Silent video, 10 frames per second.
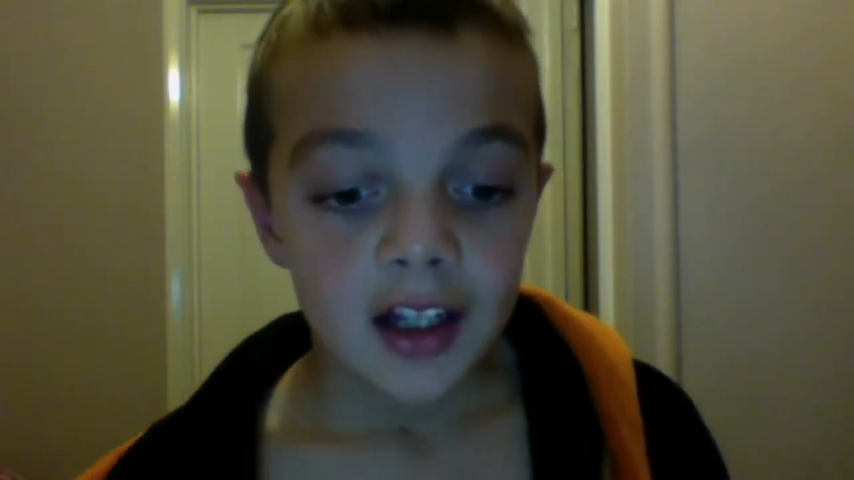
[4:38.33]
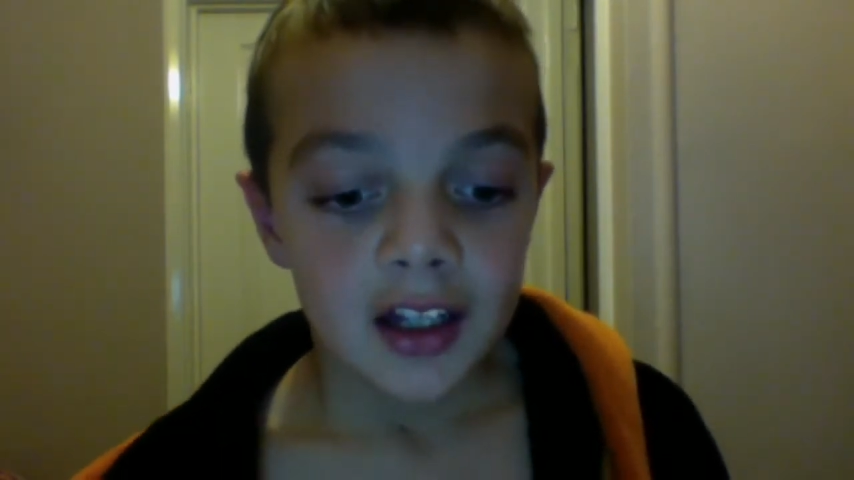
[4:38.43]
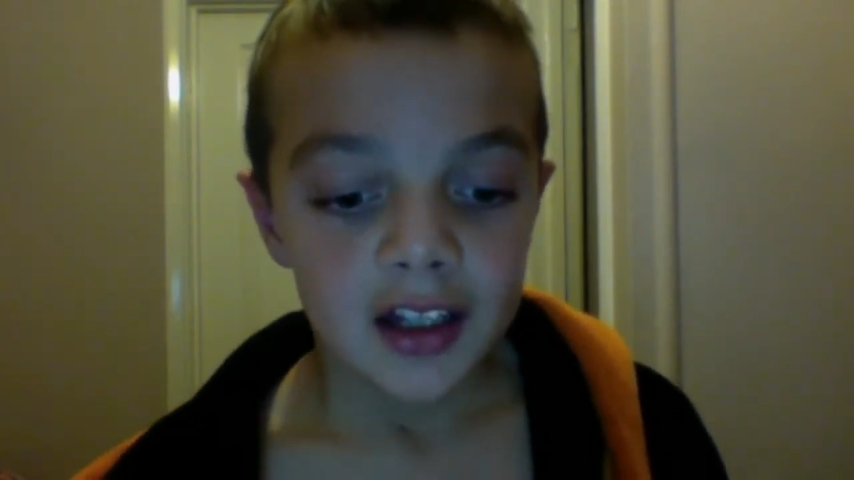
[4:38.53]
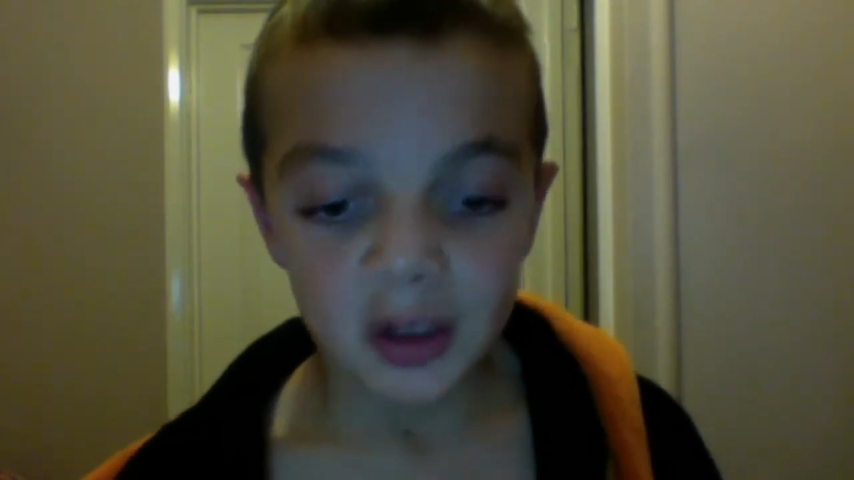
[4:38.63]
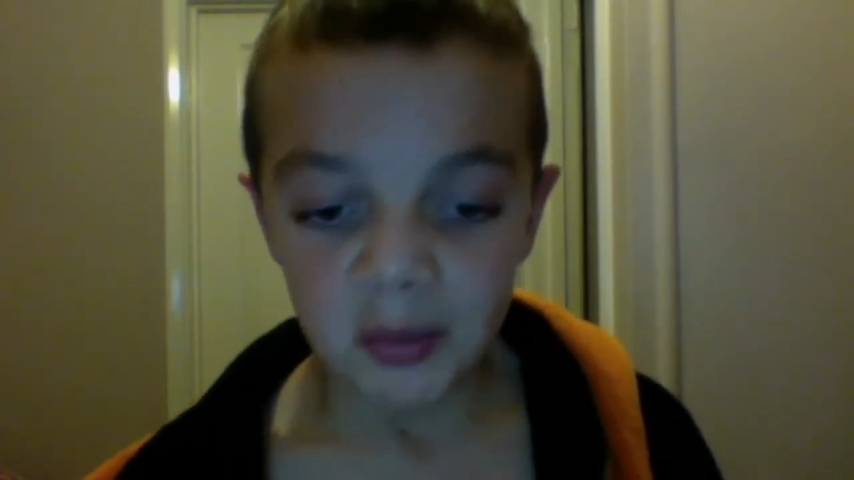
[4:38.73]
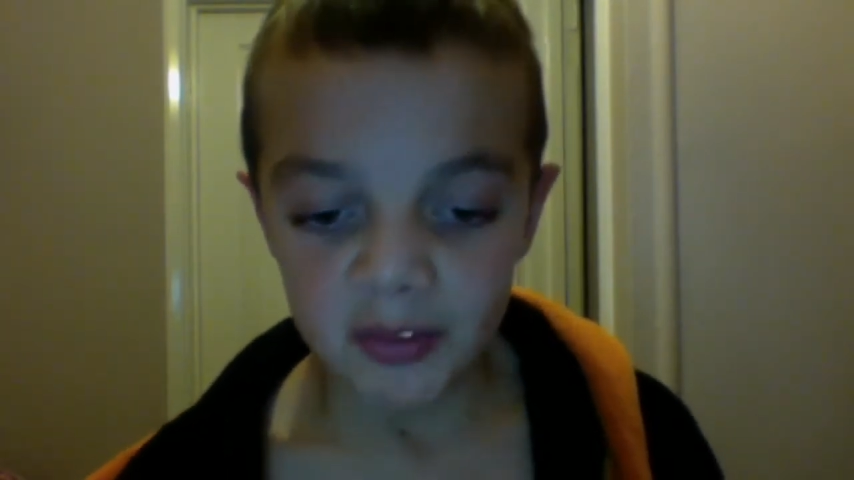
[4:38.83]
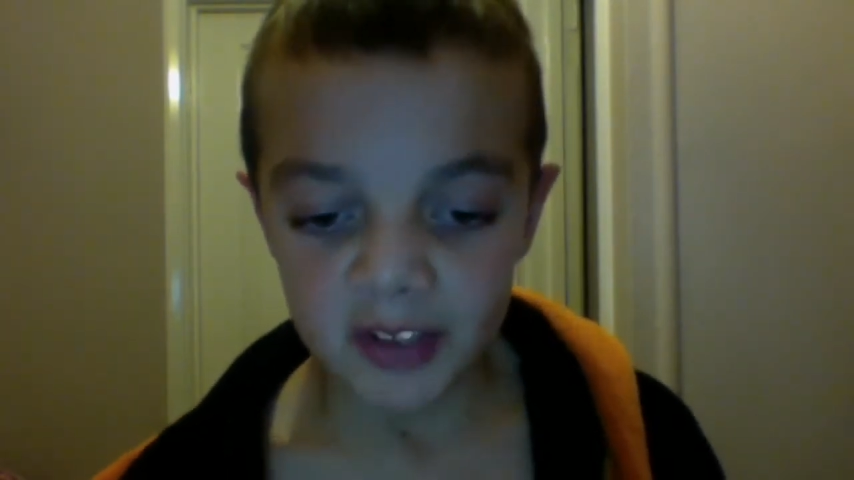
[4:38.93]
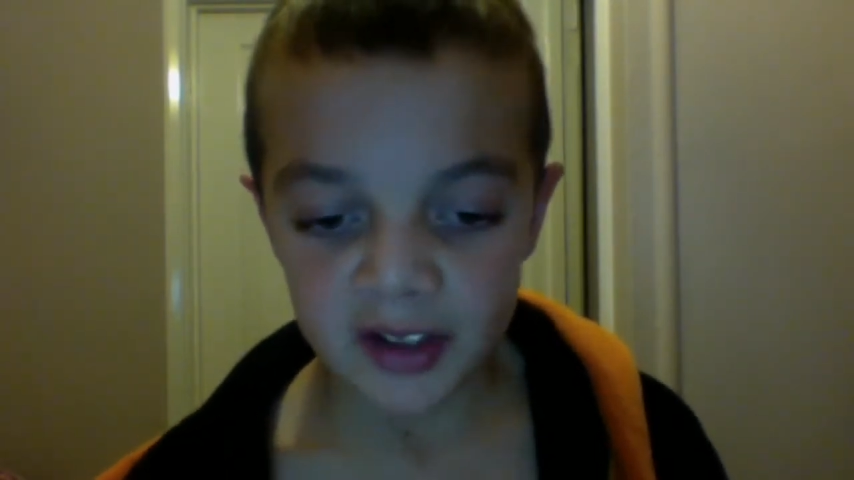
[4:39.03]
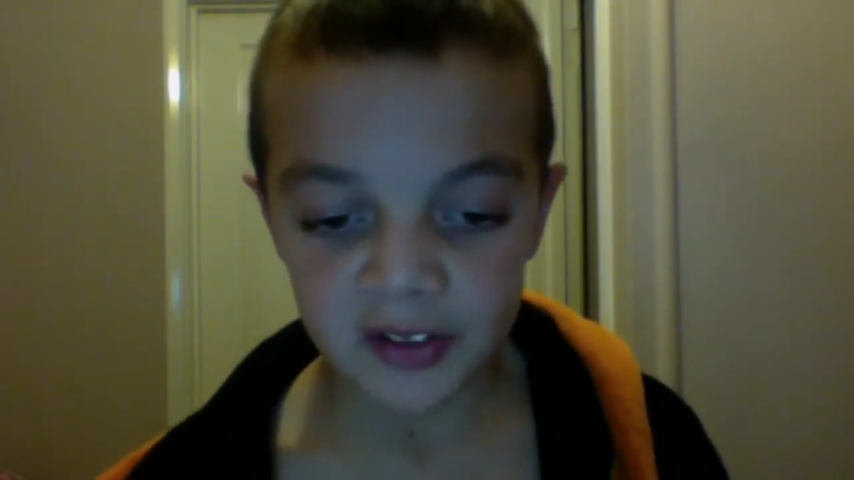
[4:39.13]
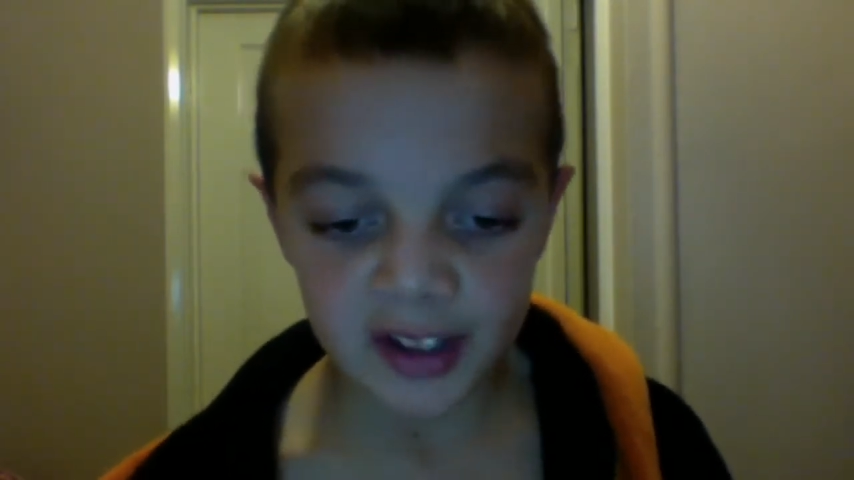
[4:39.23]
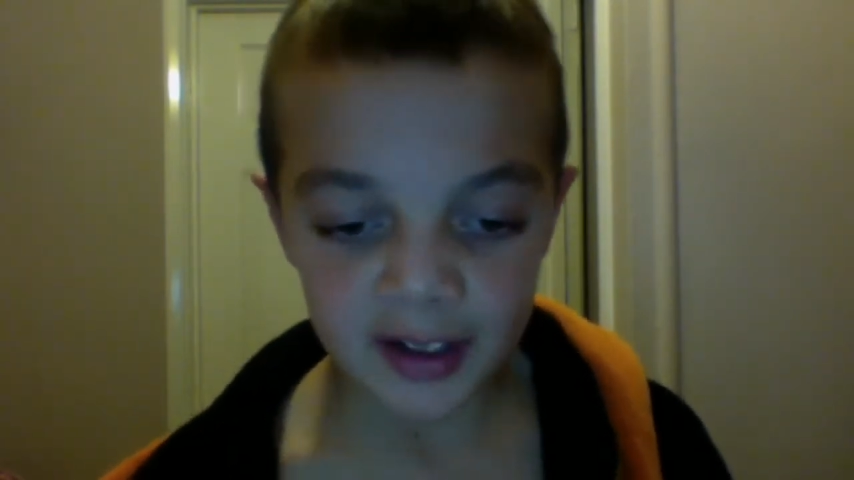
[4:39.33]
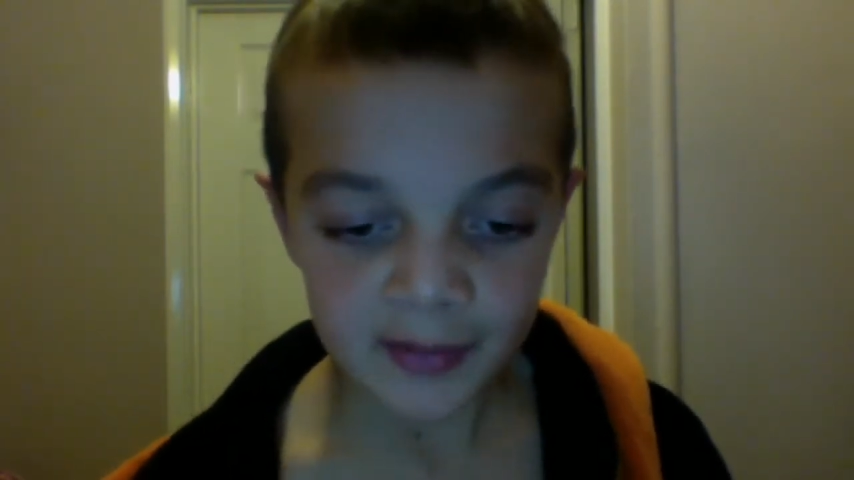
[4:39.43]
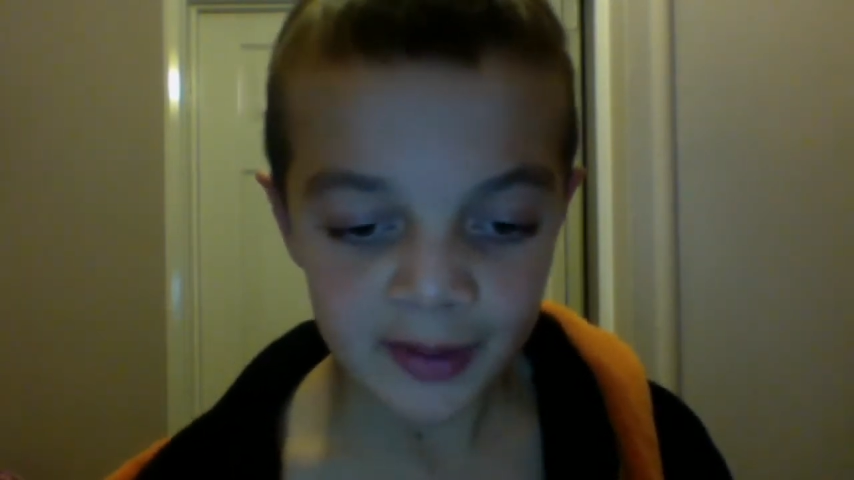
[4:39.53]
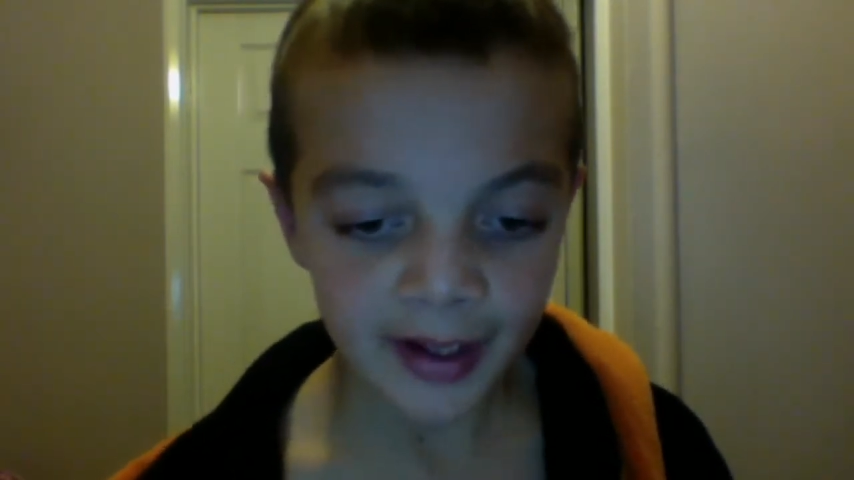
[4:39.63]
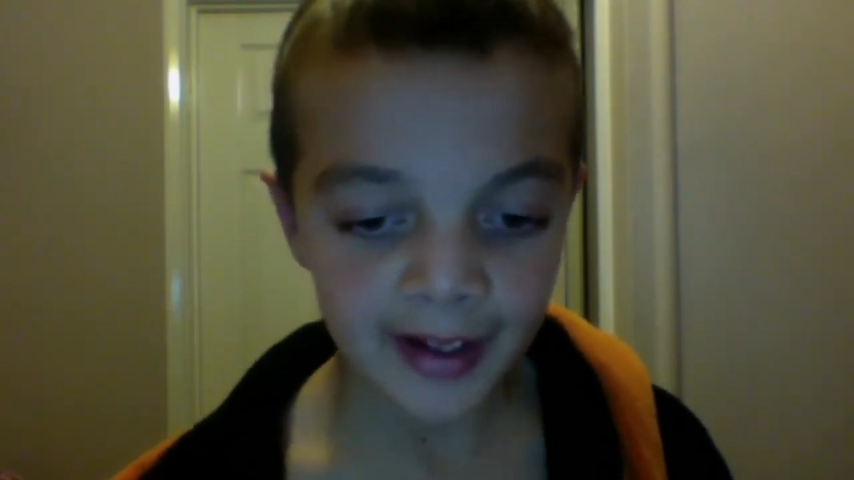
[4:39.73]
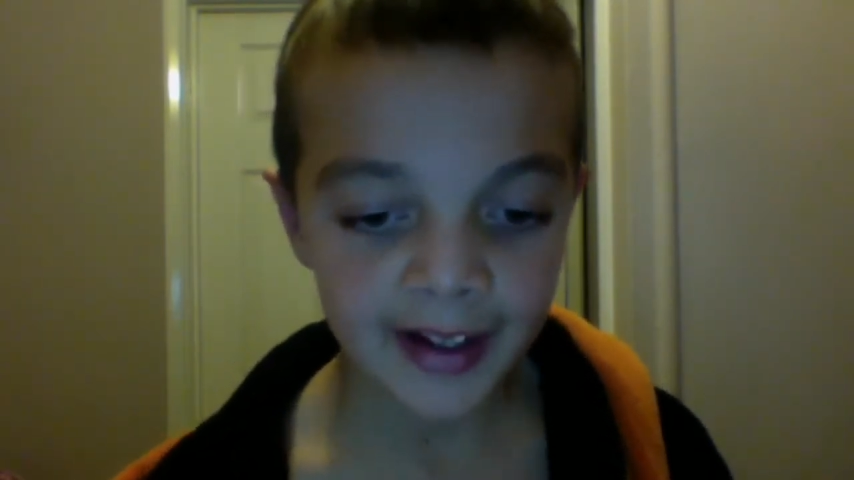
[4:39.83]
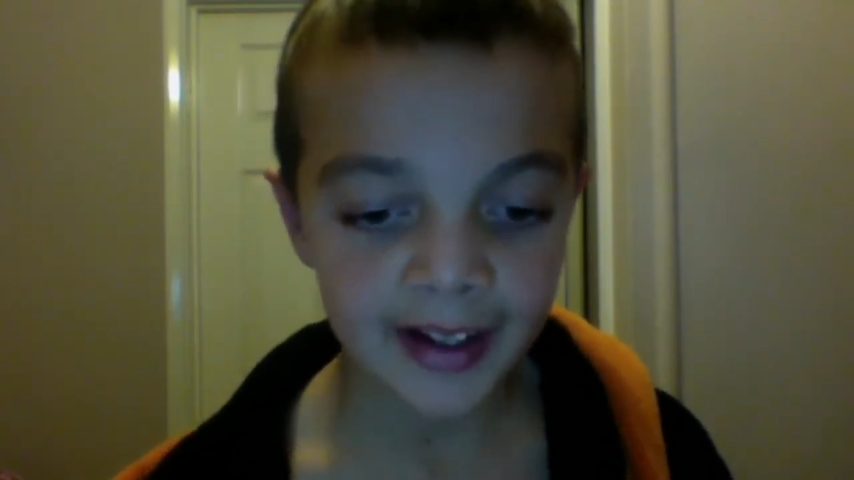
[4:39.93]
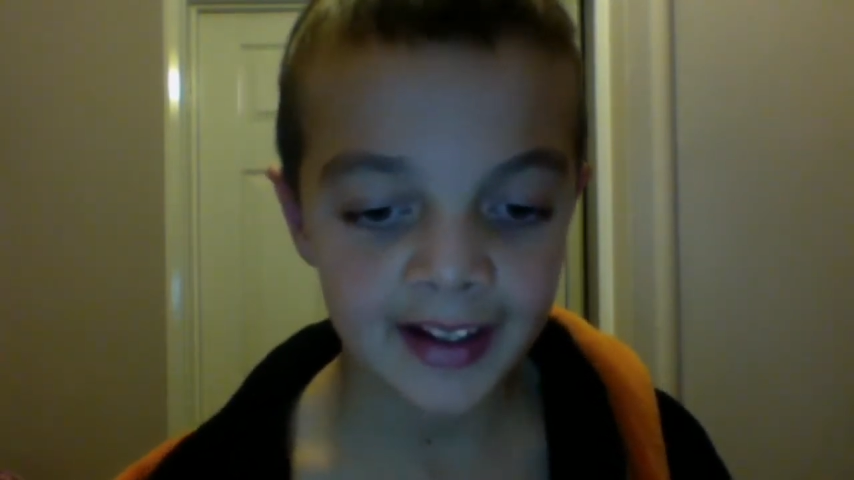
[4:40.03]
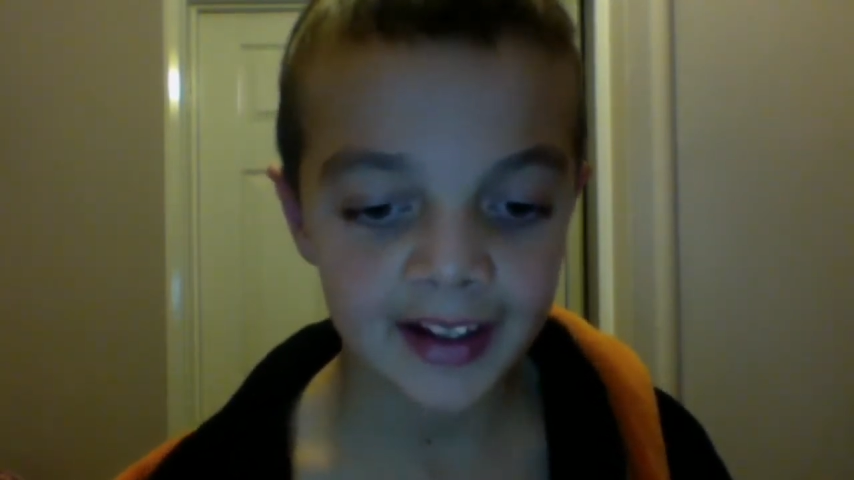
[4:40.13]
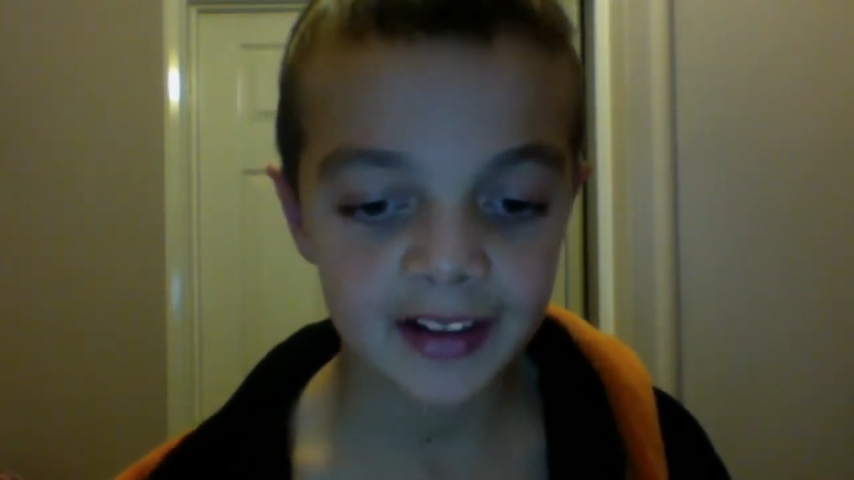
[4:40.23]
No more videos now.
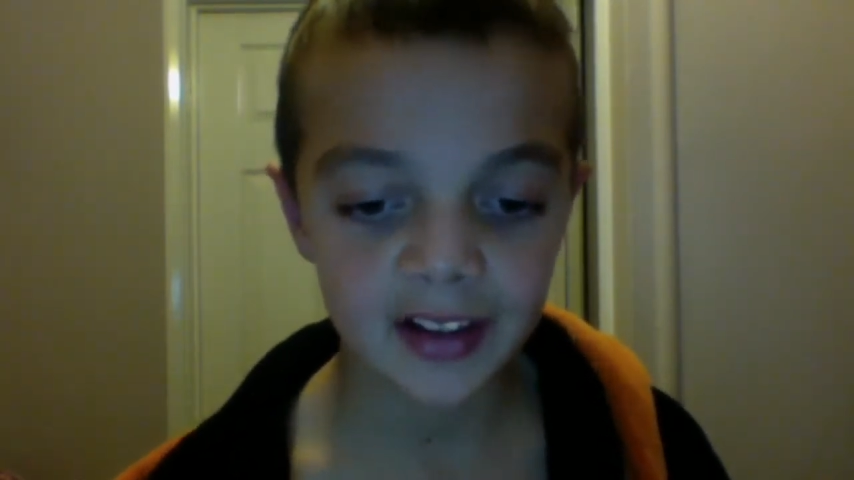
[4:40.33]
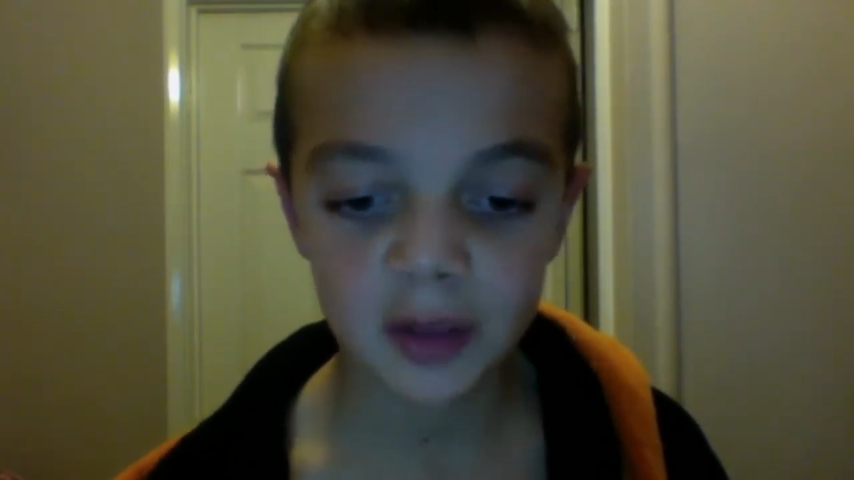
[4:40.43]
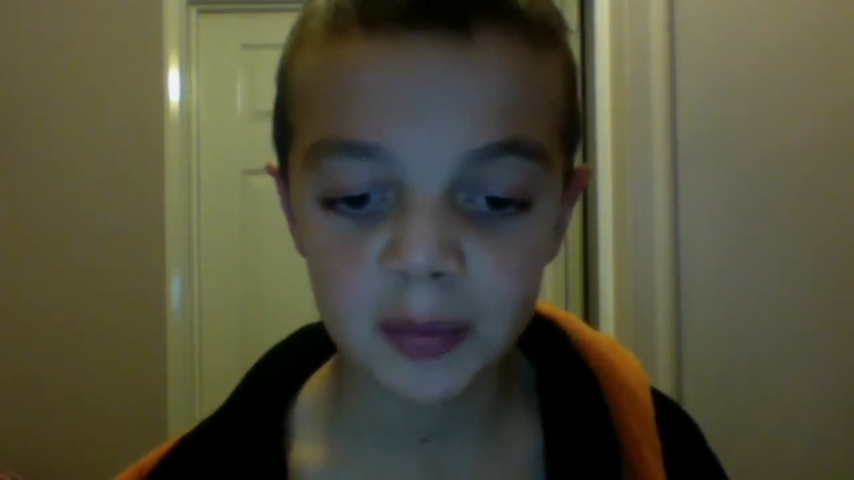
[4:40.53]
No